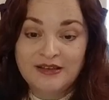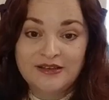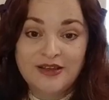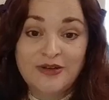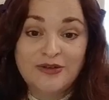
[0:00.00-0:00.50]

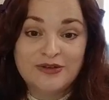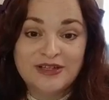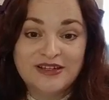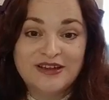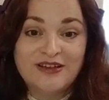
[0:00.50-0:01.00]
the
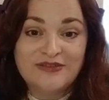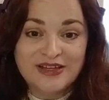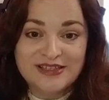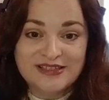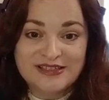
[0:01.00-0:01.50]
holding of
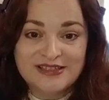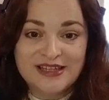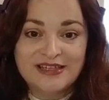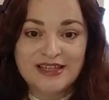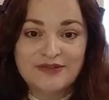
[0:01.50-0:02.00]
innocence,
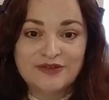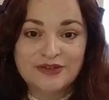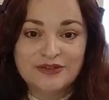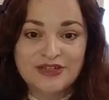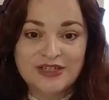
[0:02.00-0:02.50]
and the
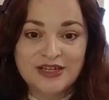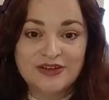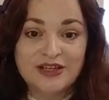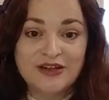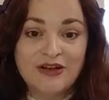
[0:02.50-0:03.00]

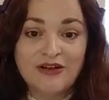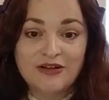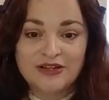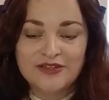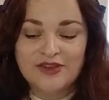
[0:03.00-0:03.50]
evolutionary
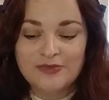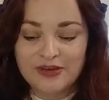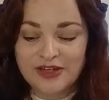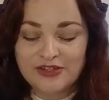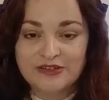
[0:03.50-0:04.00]
call, the
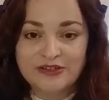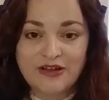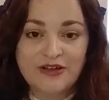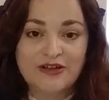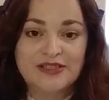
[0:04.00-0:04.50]
vibrational
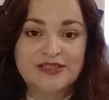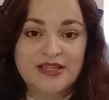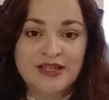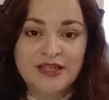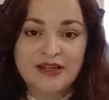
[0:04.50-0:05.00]
calls
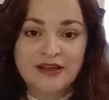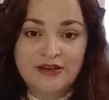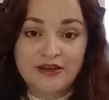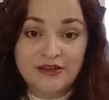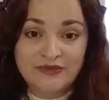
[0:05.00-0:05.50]

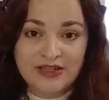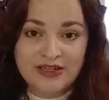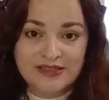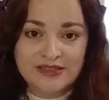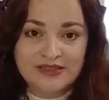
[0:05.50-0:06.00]
of
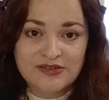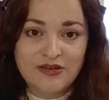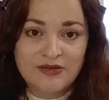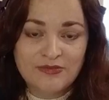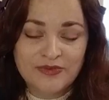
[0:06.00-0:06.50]
innocence
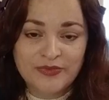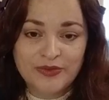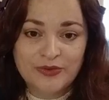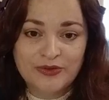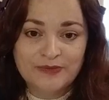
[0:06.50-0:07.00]
come from the
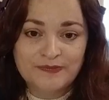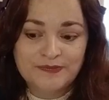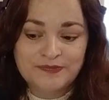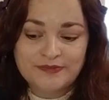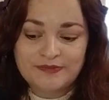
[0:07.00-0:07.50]
womb.
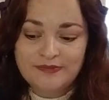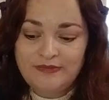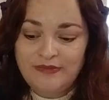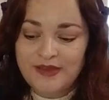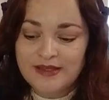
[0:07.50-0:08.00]

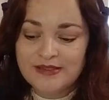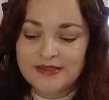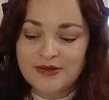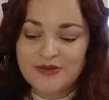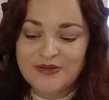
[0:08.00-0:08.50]

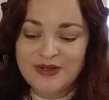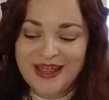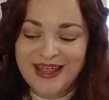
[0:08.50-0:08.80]
So,